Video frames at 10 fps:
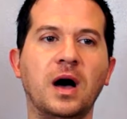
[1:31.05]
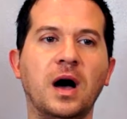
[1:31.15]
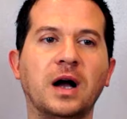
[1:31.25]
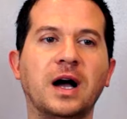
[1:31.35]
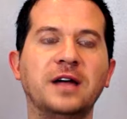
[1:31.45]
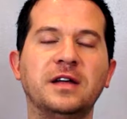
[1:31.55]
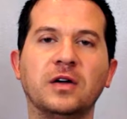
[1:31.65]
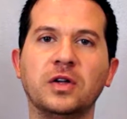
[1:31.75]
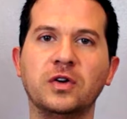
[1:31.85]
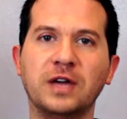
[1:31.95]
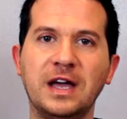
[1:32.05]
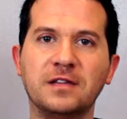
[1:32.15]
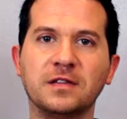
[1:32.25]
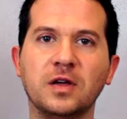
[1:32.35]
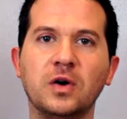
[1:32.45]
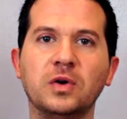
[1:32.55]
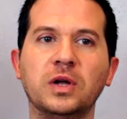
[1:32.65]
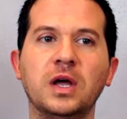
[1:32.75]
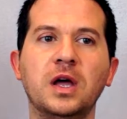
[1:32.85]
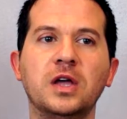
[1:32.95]
cut down on your
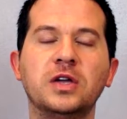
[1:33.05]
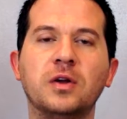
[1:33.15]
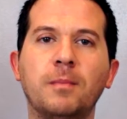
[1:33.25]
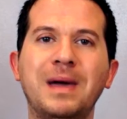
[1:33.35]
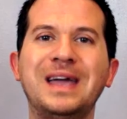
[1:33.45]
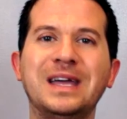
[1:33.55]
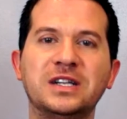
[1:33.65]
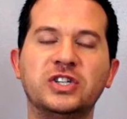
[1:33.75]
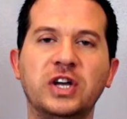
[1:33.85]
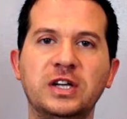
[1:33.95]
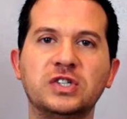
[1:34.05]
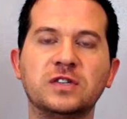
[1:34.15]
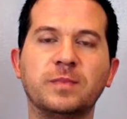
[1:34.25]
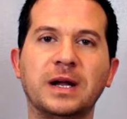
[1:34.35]
caseload, making changes.